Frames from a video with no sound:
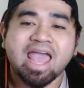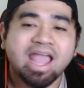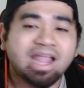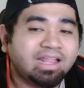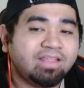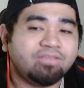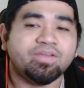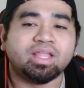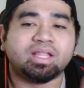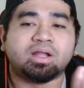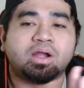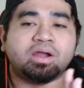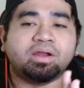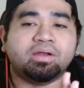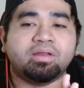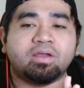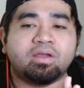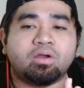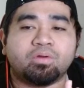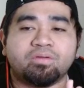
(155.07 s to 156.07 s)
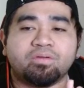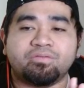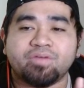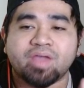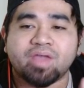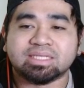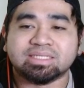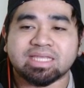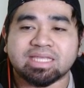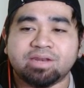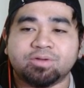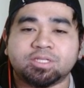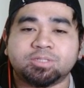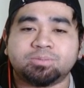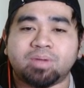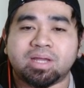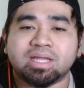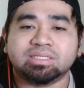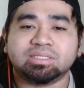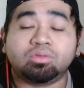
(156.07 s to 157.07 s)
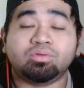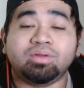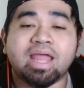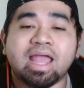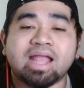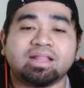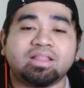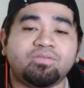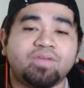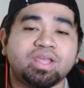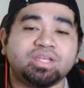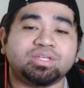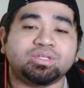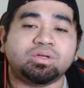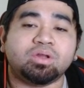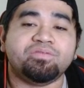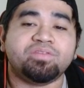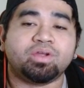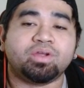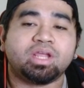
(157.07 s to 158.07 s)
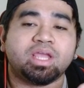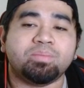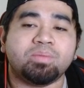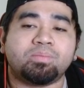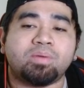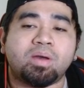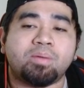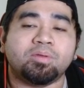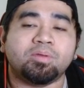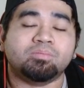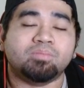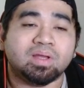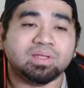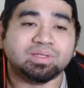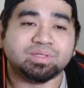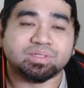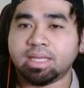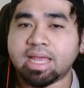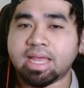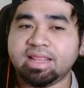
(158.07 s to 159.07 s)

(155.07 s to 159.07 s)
activate card or effects in response to the activation of your Gimmick Puppet monsters.